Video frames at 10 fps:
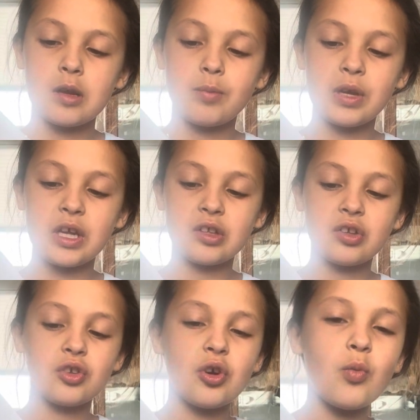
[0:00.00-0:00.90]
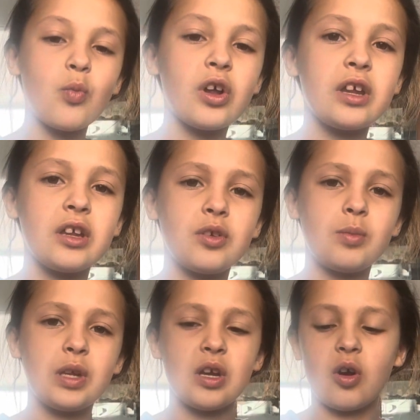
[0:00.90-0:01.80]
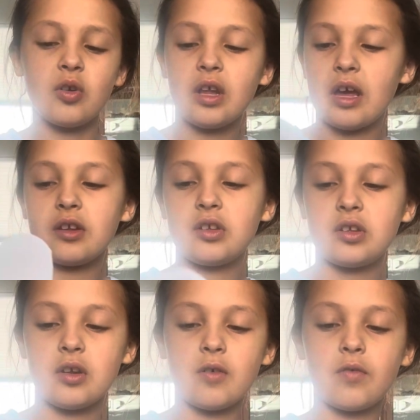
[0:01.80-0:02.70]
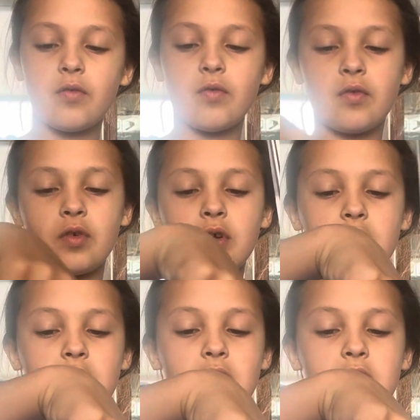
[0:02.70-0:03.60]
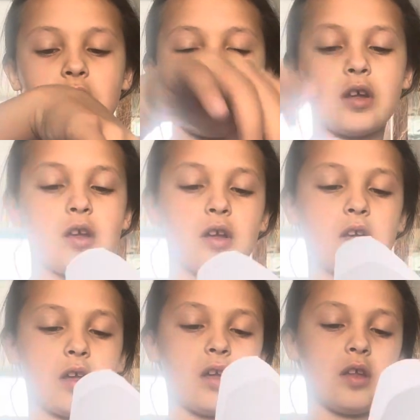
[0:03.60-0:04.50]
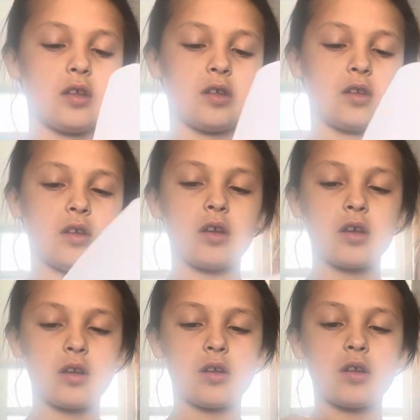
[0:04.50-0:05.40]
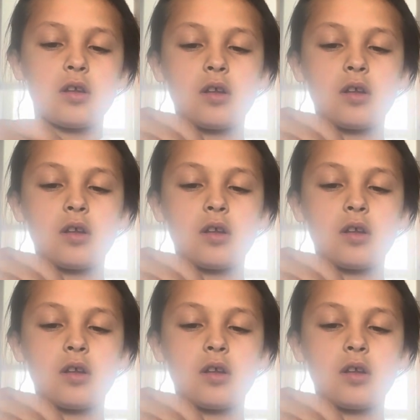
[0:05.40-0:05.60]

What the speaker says: because you don't want it to be all that stuff. Okay, so then